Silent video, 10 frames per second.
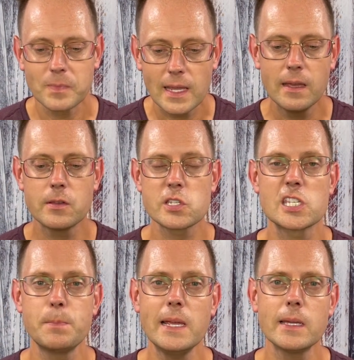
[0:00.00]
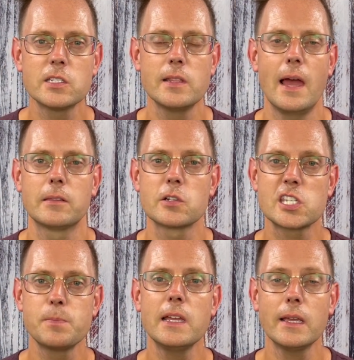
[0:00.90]
And they're speaking to that. They're
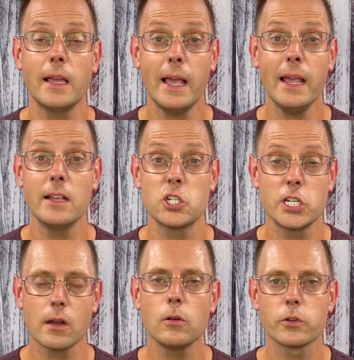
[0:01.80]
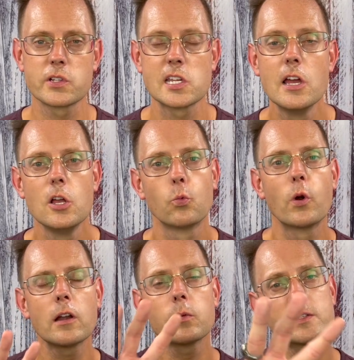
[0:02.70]
speaking, hey, shareholders,
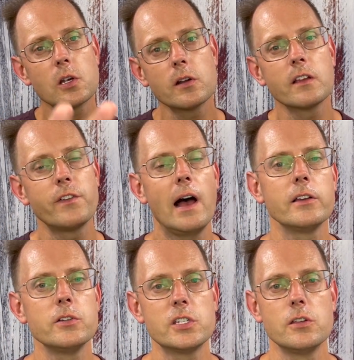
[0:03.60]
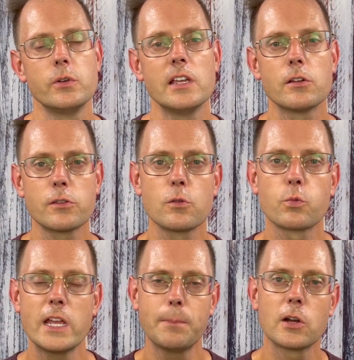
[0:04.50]
we're returning value to you either through
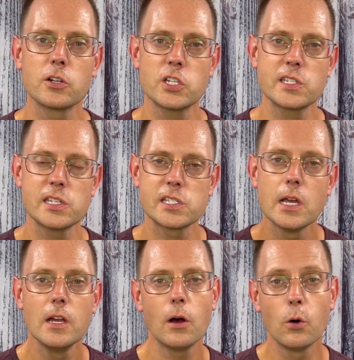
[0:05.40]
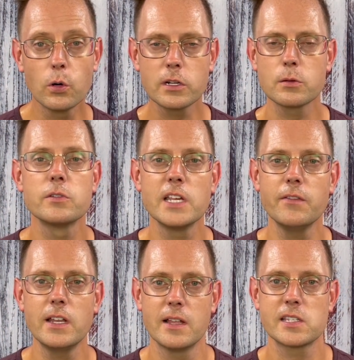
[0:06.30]
repurchases or through dividends.